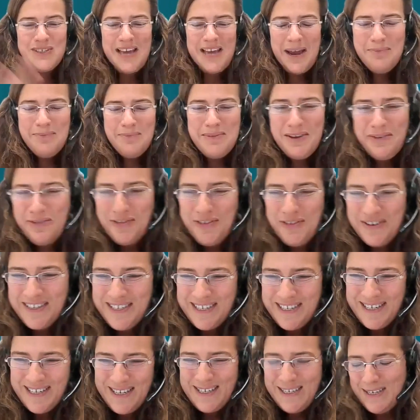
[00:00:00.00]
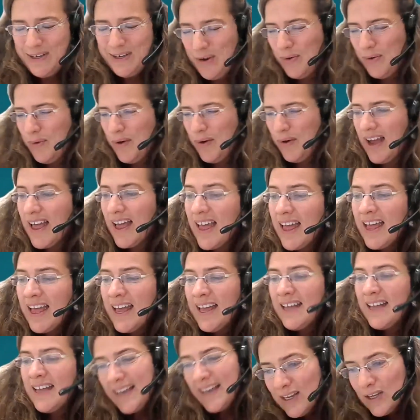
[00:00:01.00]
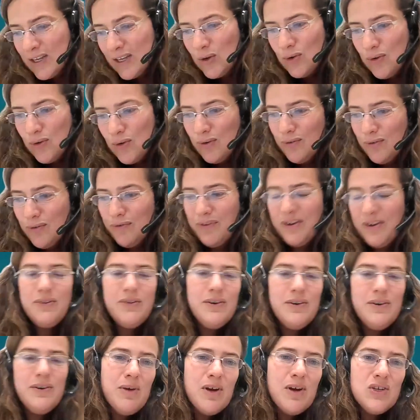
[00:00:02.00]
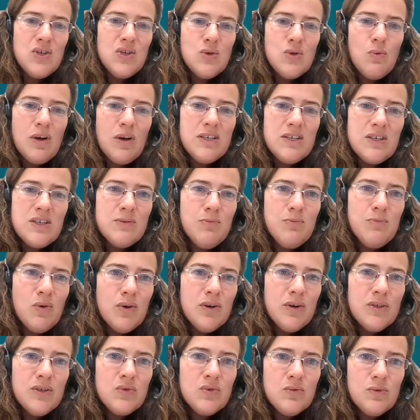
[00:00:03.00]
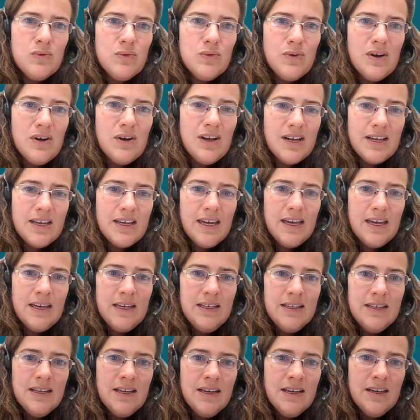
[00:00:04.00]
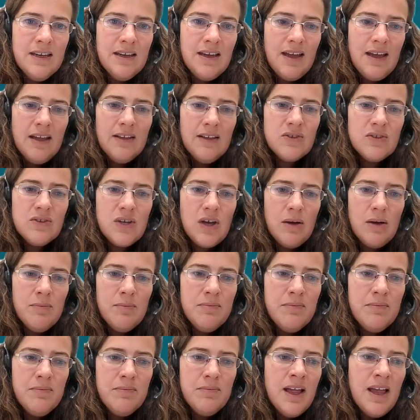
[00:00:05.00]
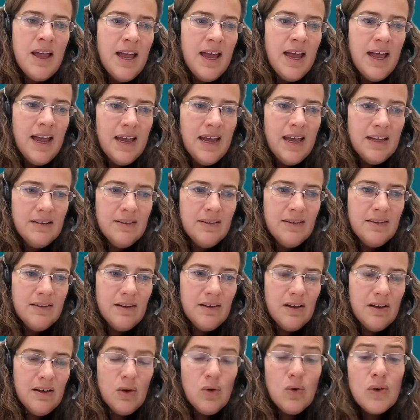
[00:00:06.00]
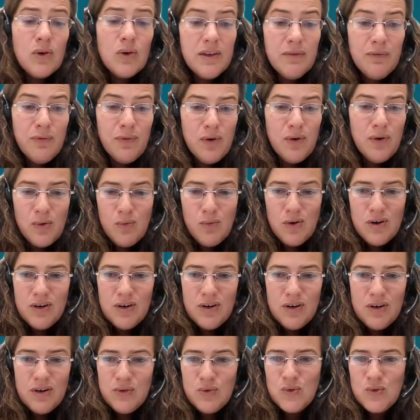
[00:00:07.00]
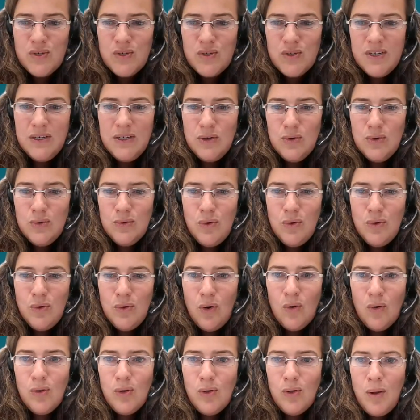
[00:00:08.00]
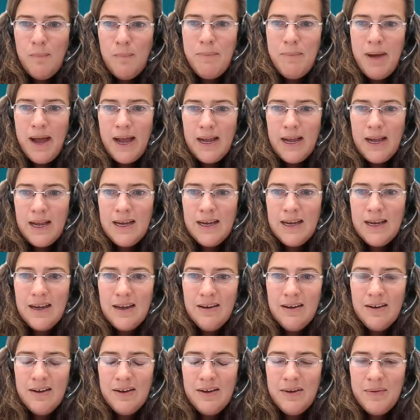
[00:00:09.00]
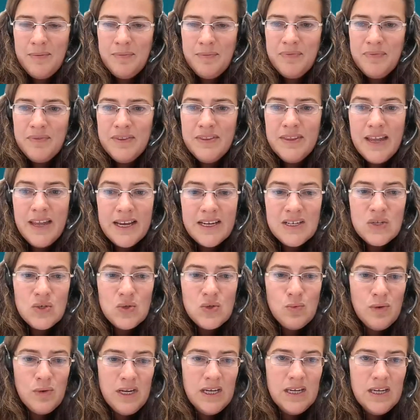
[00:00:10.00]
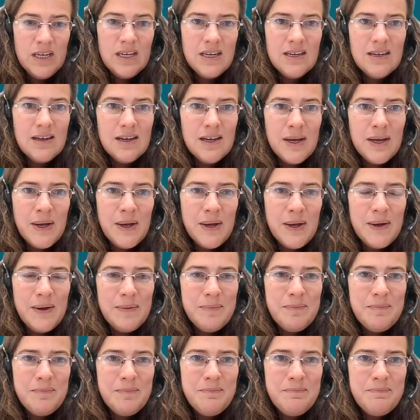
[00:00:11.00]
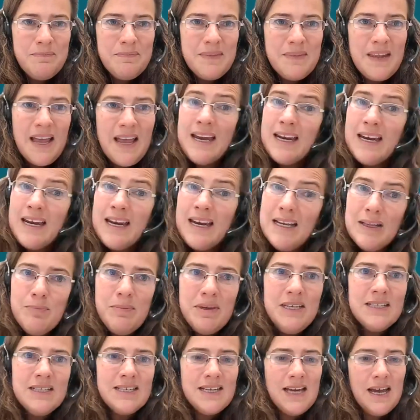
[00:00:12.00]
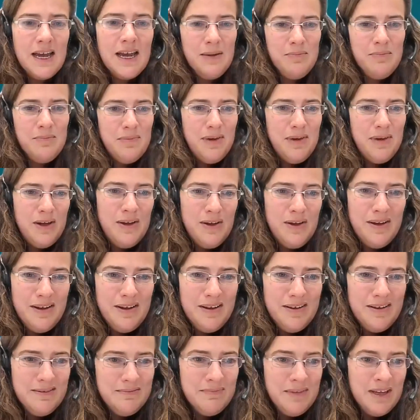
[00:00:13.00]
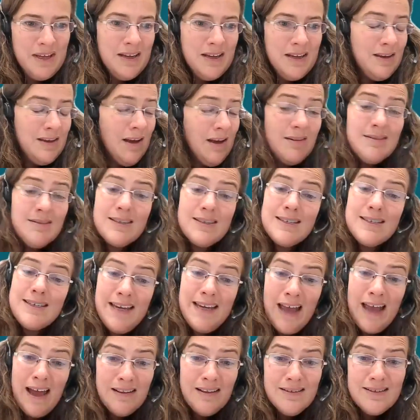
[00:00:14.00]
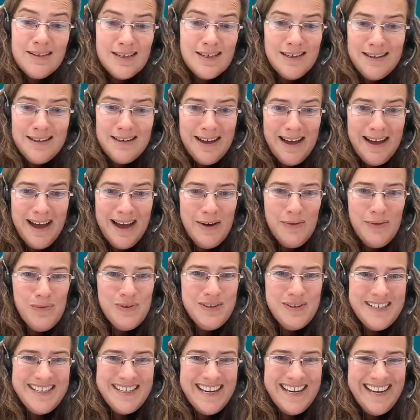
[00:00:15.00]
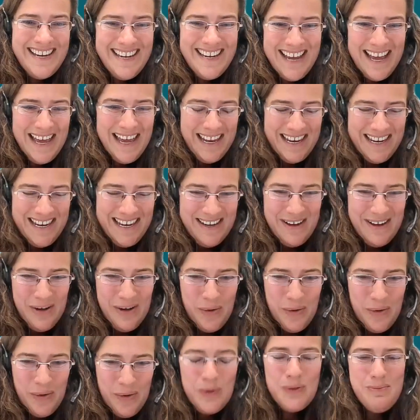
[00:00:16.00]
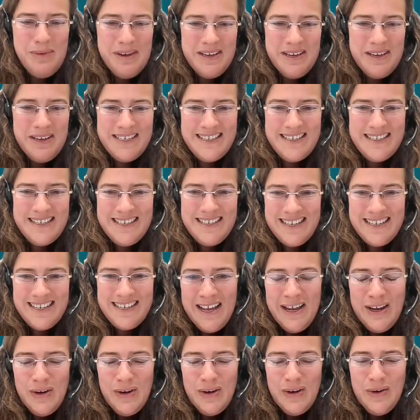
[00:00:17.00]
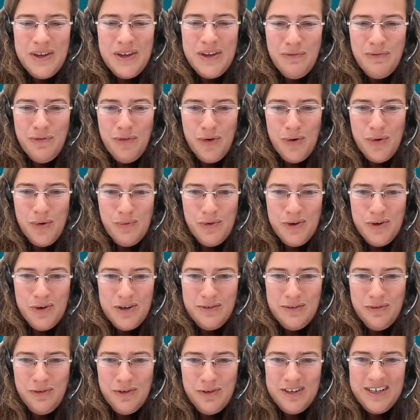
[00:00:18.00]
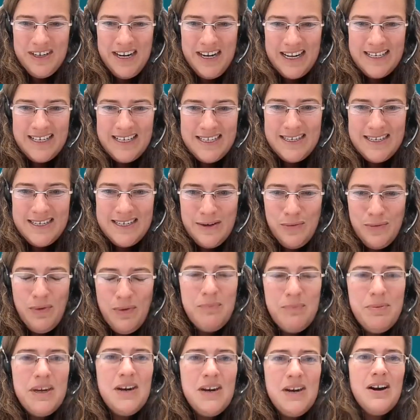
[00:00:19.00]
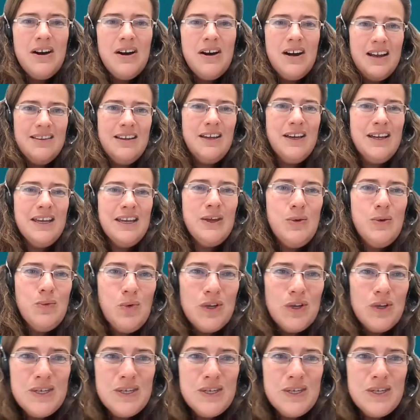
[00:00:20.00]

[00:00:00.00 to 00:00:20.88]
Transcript: to time differences. So uh, thank you very much once more to uh, Kehinde and Tom, and uh, looking forward to seeing you all back um, next week. Um, and in the meantime, uh, yeah, stay healthy, I would say, and uh, all the best. Looking forward for the next uh, webinar, and thank you